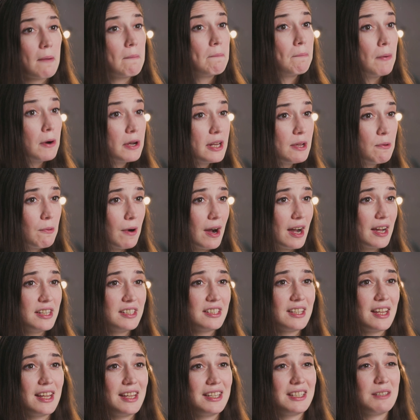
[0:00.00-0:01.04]

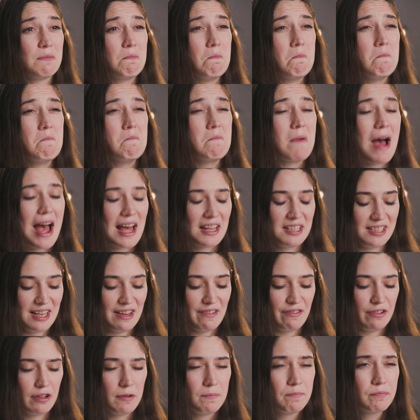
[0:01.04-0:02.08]
Body-wise, it's
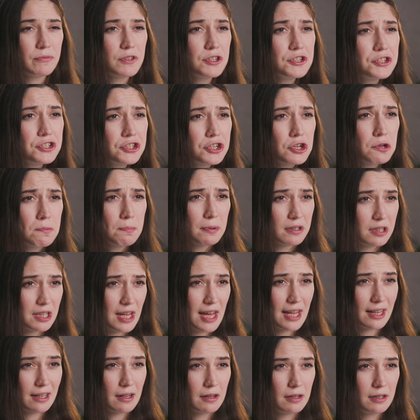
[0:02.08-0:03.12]
massive, super
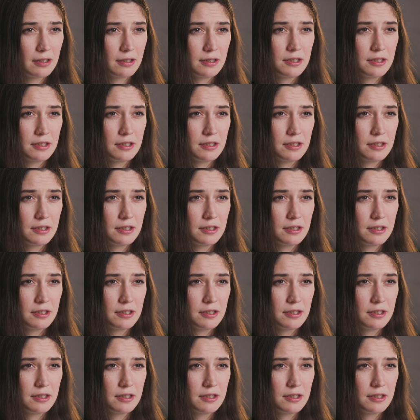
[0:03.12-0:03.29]
thick.